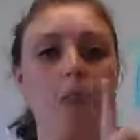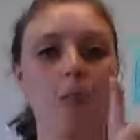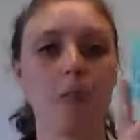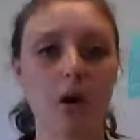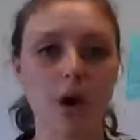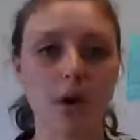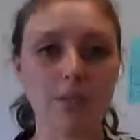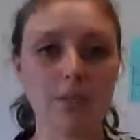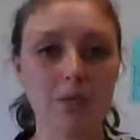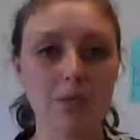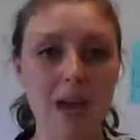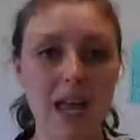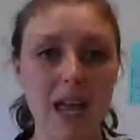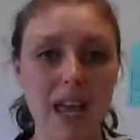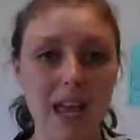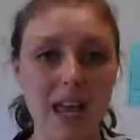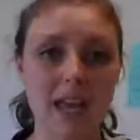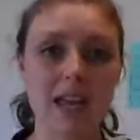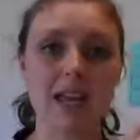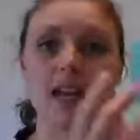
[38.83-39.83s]
Problem
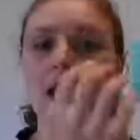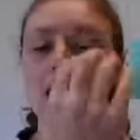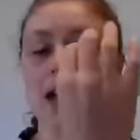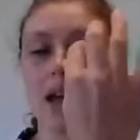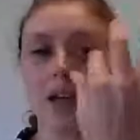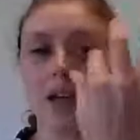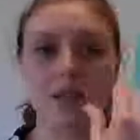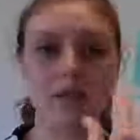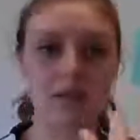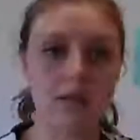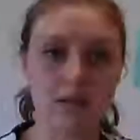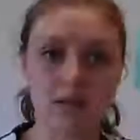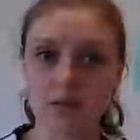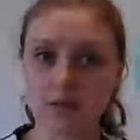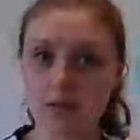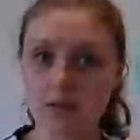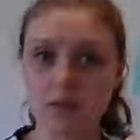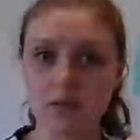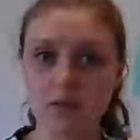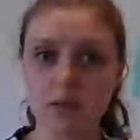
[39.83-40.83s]
A has
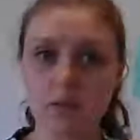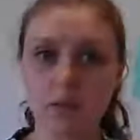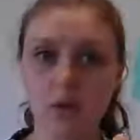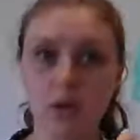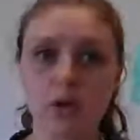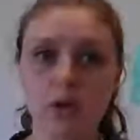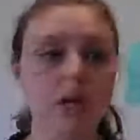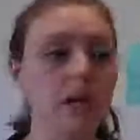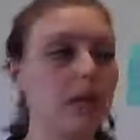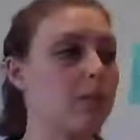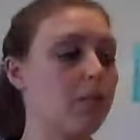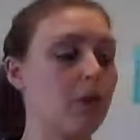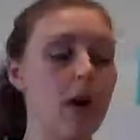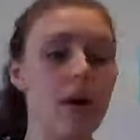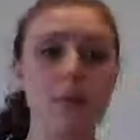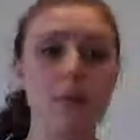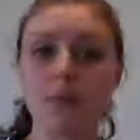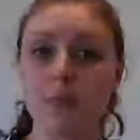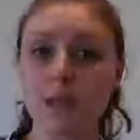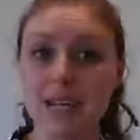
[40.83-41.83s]
certain wording and
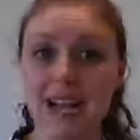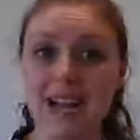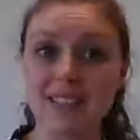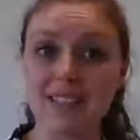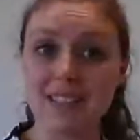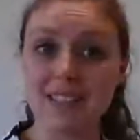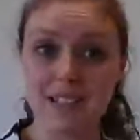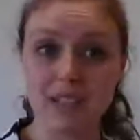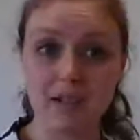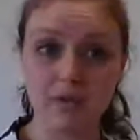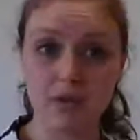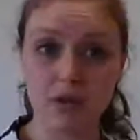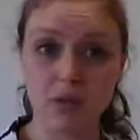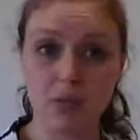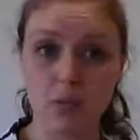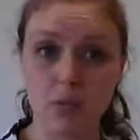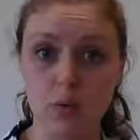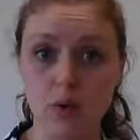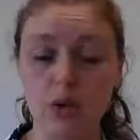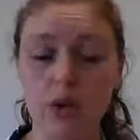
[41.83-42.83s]
problem B has
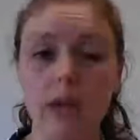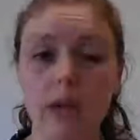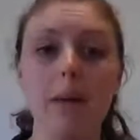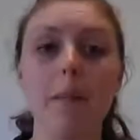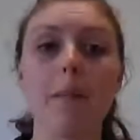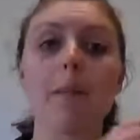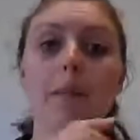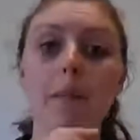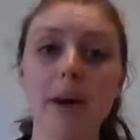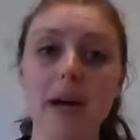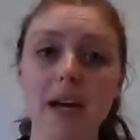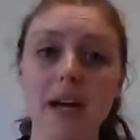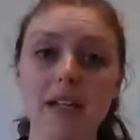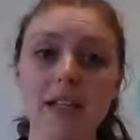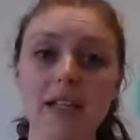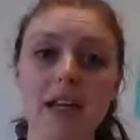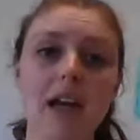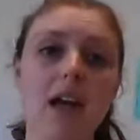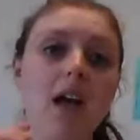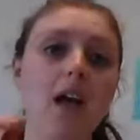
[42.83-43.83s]
different wording, but
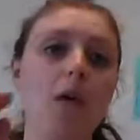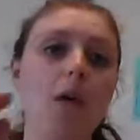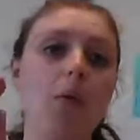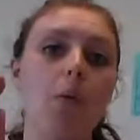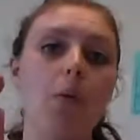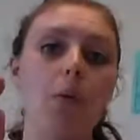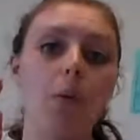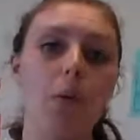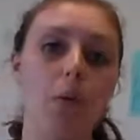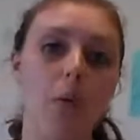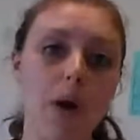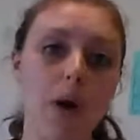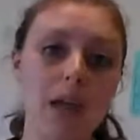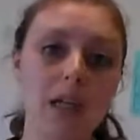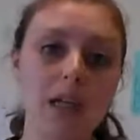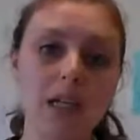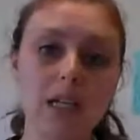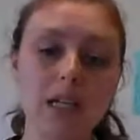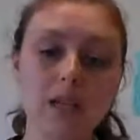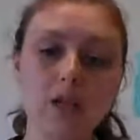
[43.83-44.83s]
when
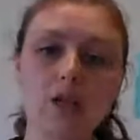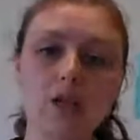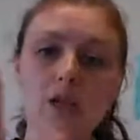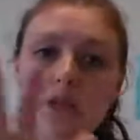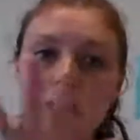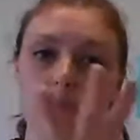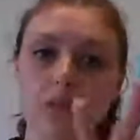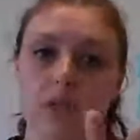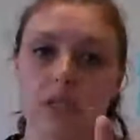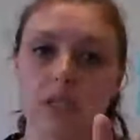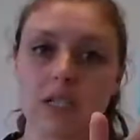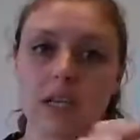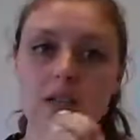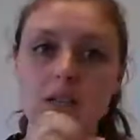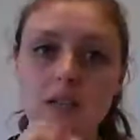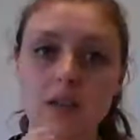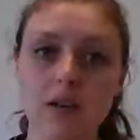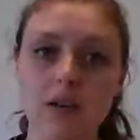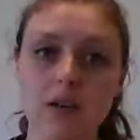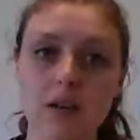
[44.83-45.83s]
each student
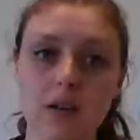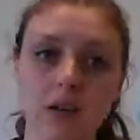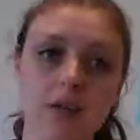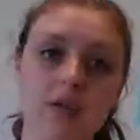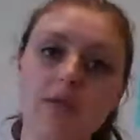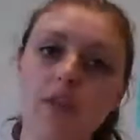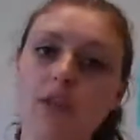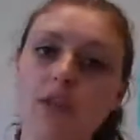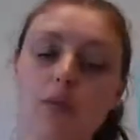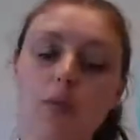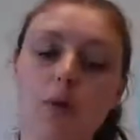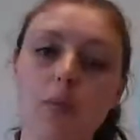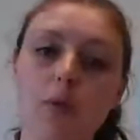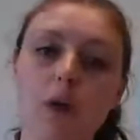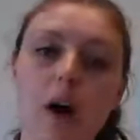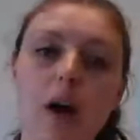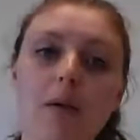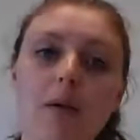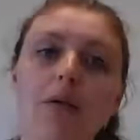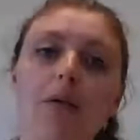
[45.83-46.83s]
does their individual
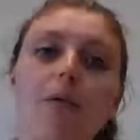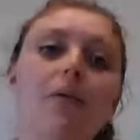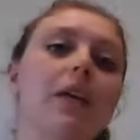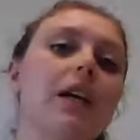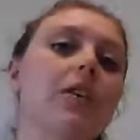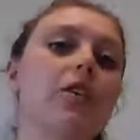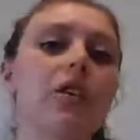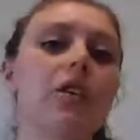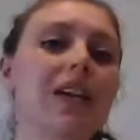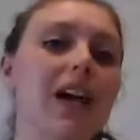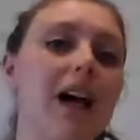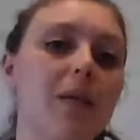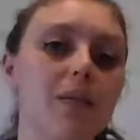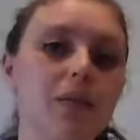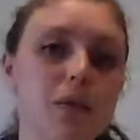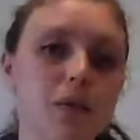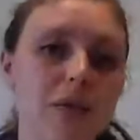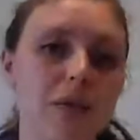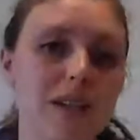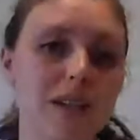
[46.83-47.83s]
problem, they should come
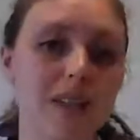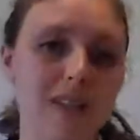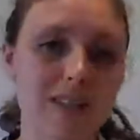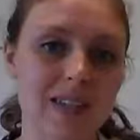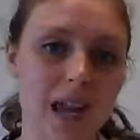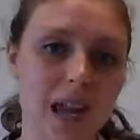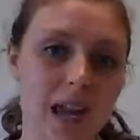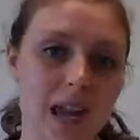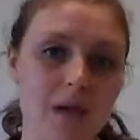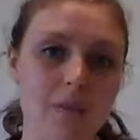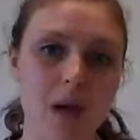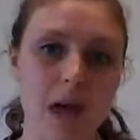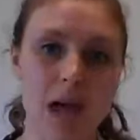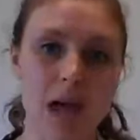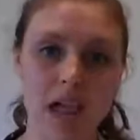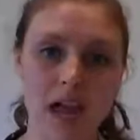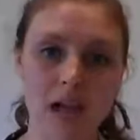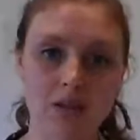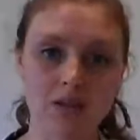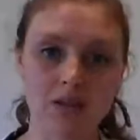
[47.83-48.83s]
to the same
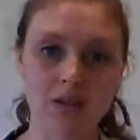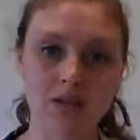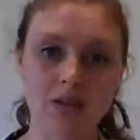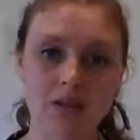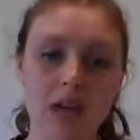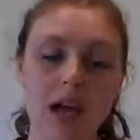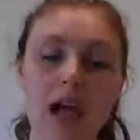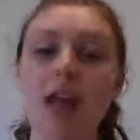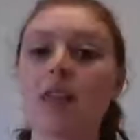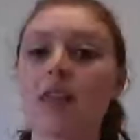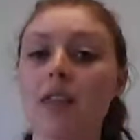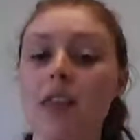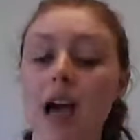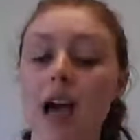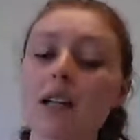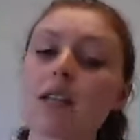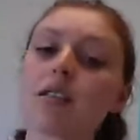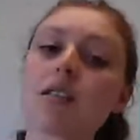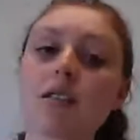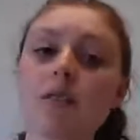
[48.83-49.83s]
answer.
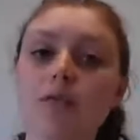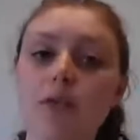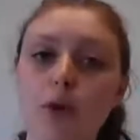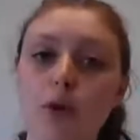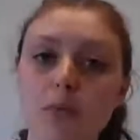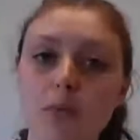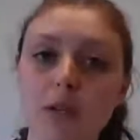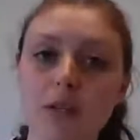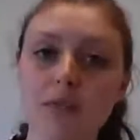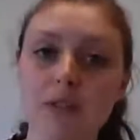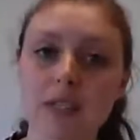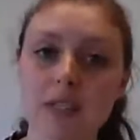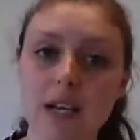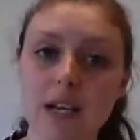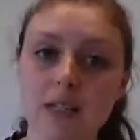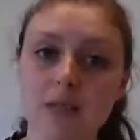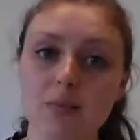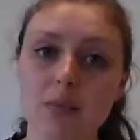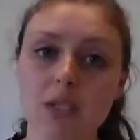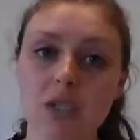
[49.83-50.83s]
That's their formative
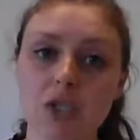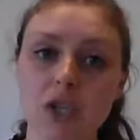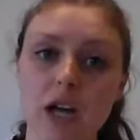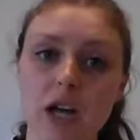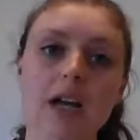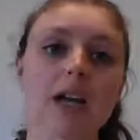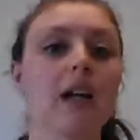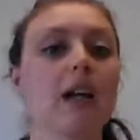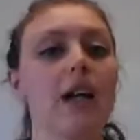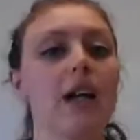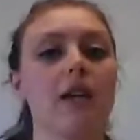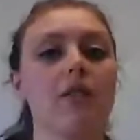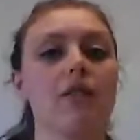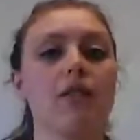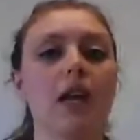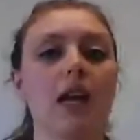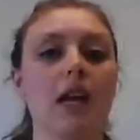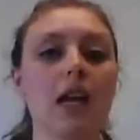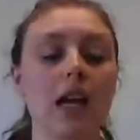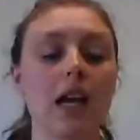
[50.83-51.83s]
assessment check. If
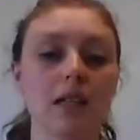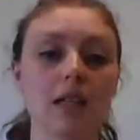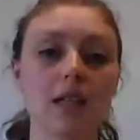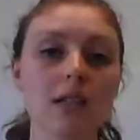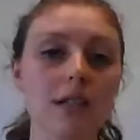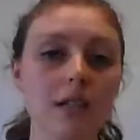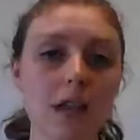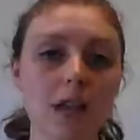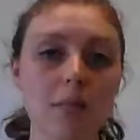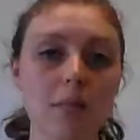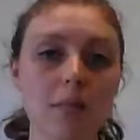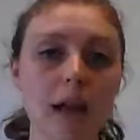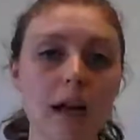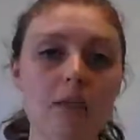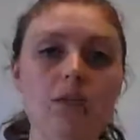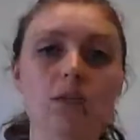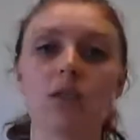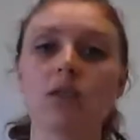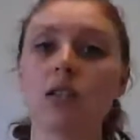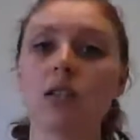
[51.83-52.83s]
they get the same
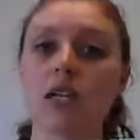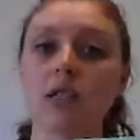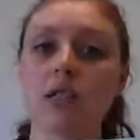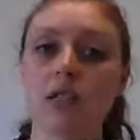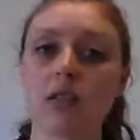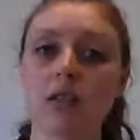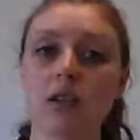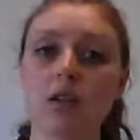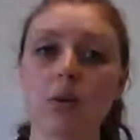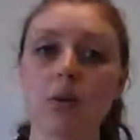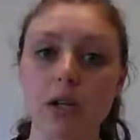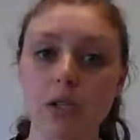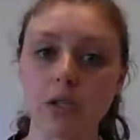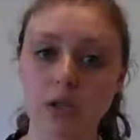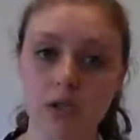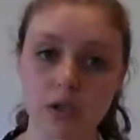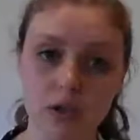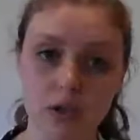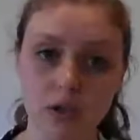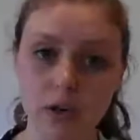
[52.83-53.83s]
answer, they did the
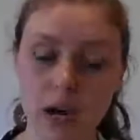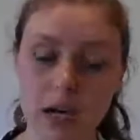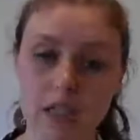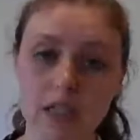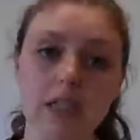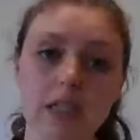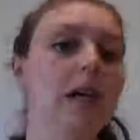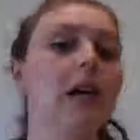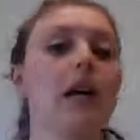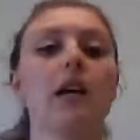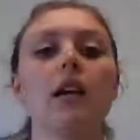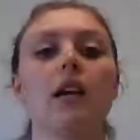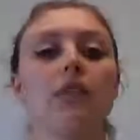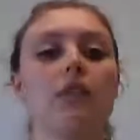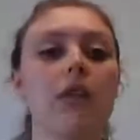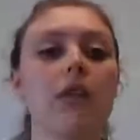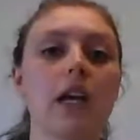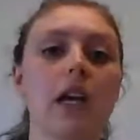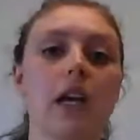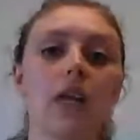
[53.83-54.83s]
question correctly.
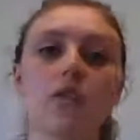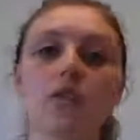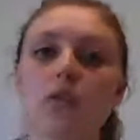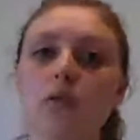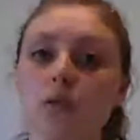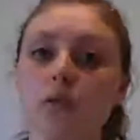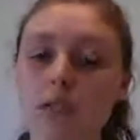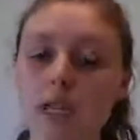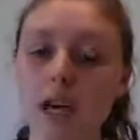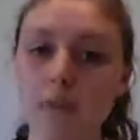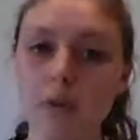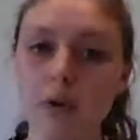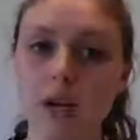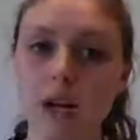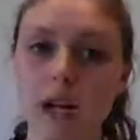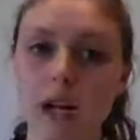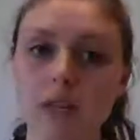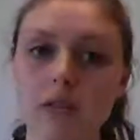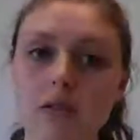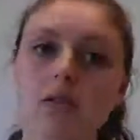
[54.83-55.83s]
If they get two separate
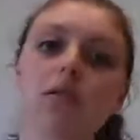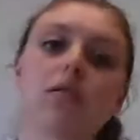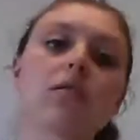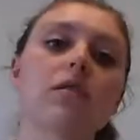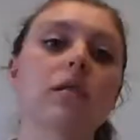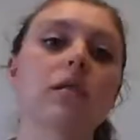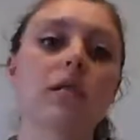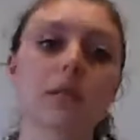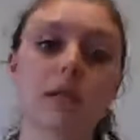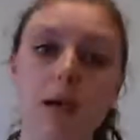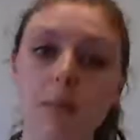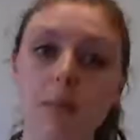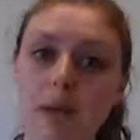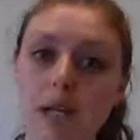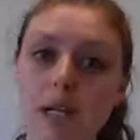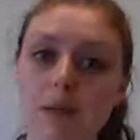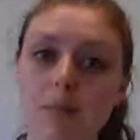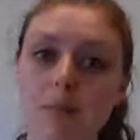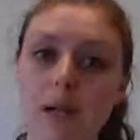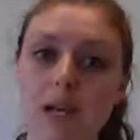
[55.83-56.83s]
answers,
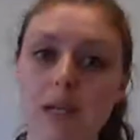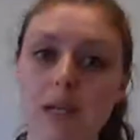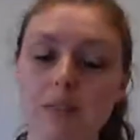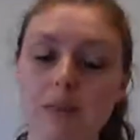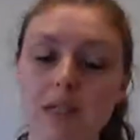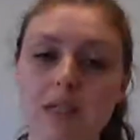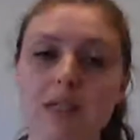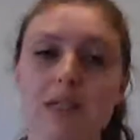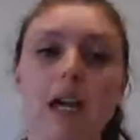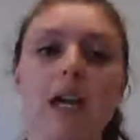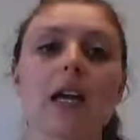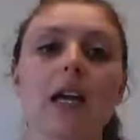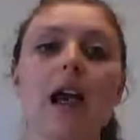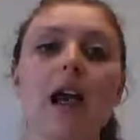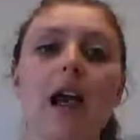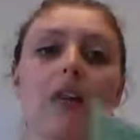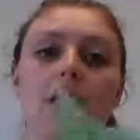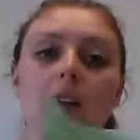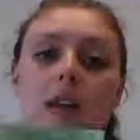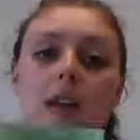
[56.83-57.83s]
somebody made a mistake
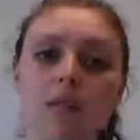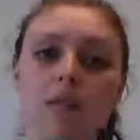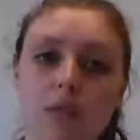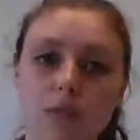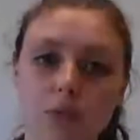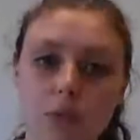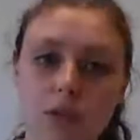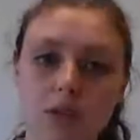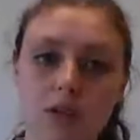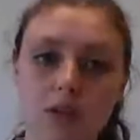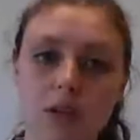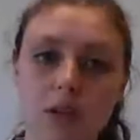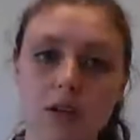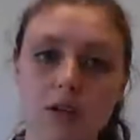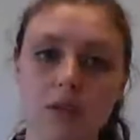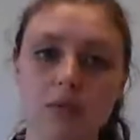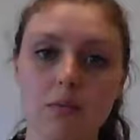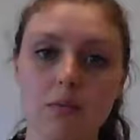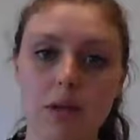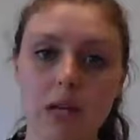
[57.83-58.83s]
and they've switched
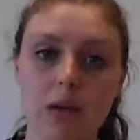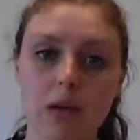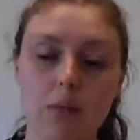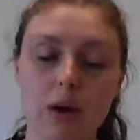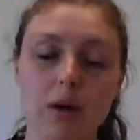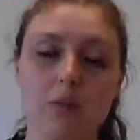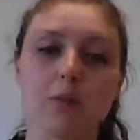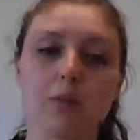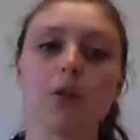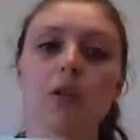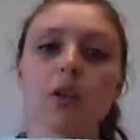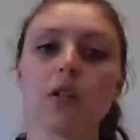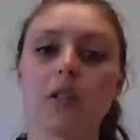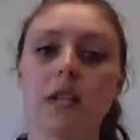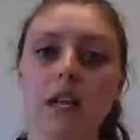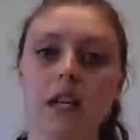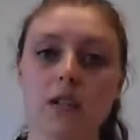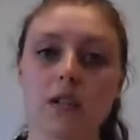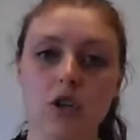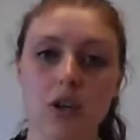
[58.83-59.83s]
their mini whiteboards
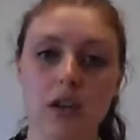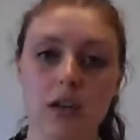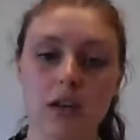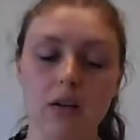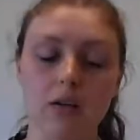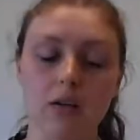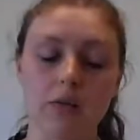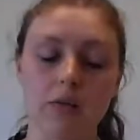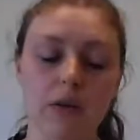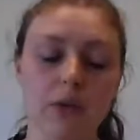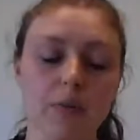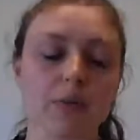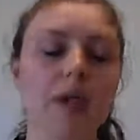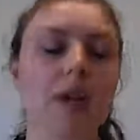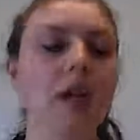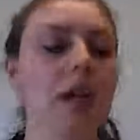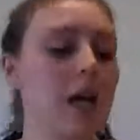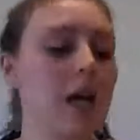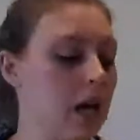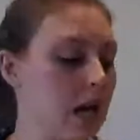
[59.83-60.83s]
and check it over.
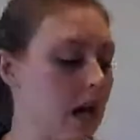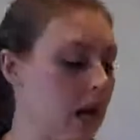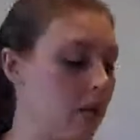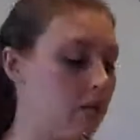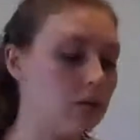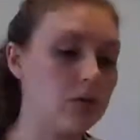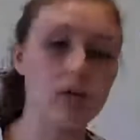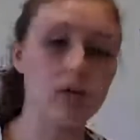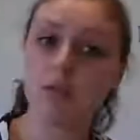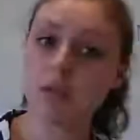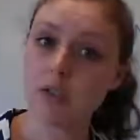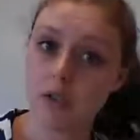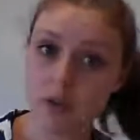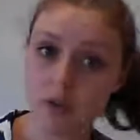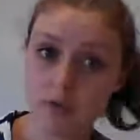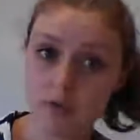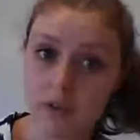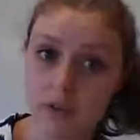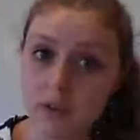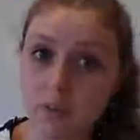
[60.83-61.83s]
Now, due to
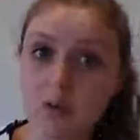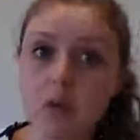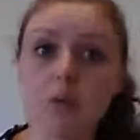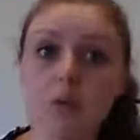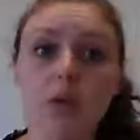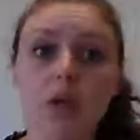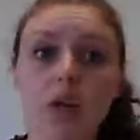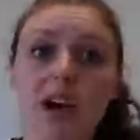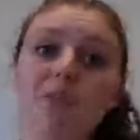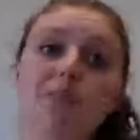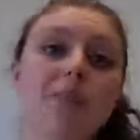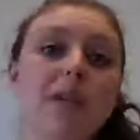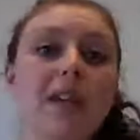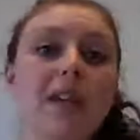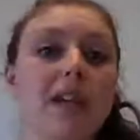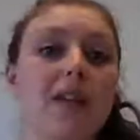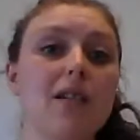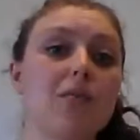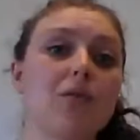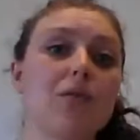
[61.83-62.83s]
COVID, we will not
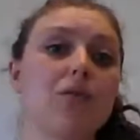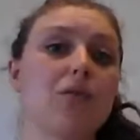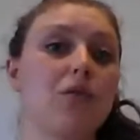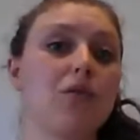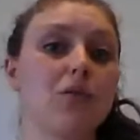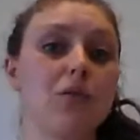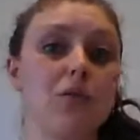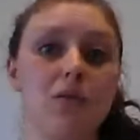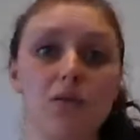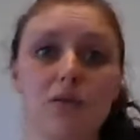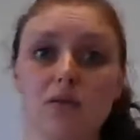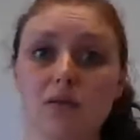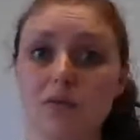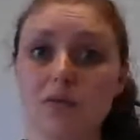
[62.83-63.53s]
be able to